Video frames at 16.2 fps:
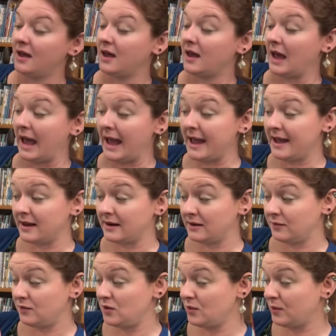And
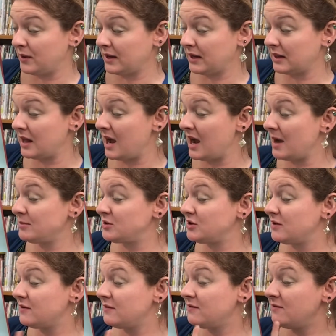if you were to climb to
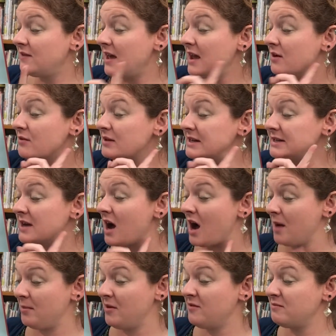the very
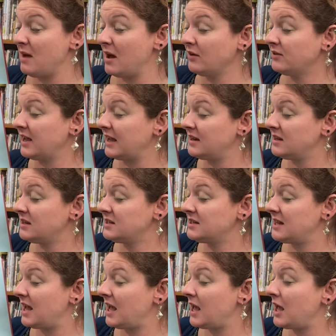top of Mount Kenya
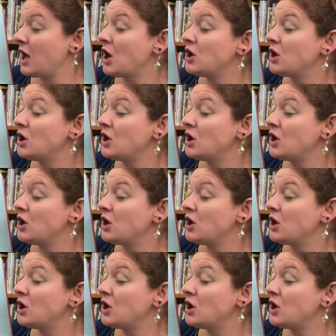today,